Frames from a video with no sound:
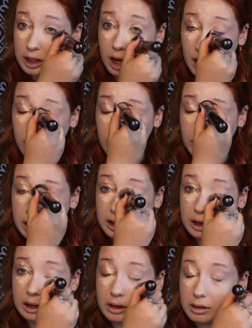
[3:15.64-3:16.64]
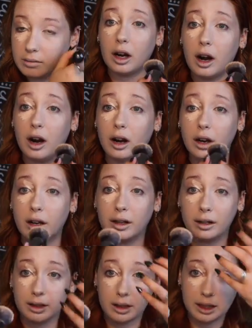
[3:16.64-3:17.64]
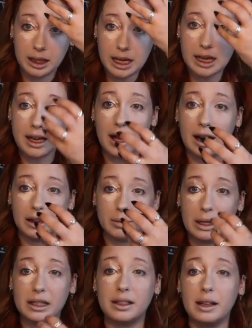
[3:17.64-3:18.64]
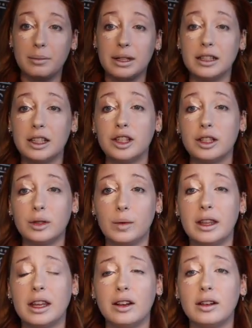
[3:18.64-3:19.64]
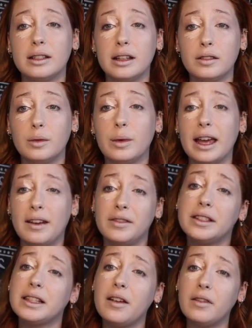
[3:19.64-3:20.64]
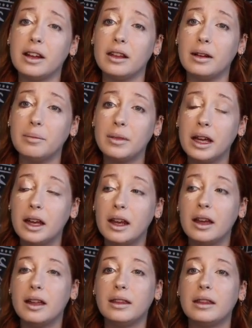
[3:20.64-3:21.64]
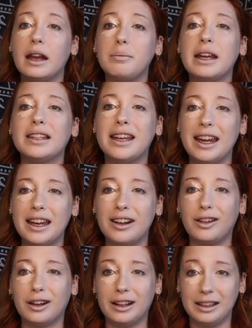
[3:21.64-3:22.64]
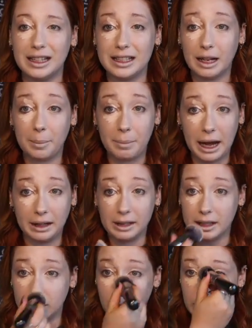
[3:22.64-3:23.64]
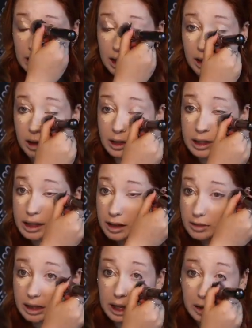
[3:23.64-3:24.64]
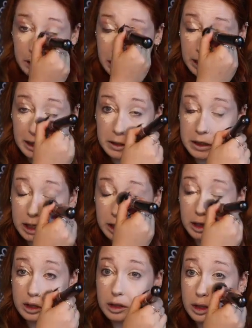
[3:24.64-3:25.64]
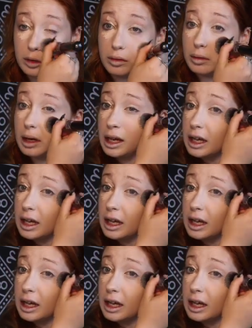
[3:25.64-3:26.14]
are our key elements and positions within ourselves, and we have 7 of them that maintain our holistic balance within ourselves and our connection to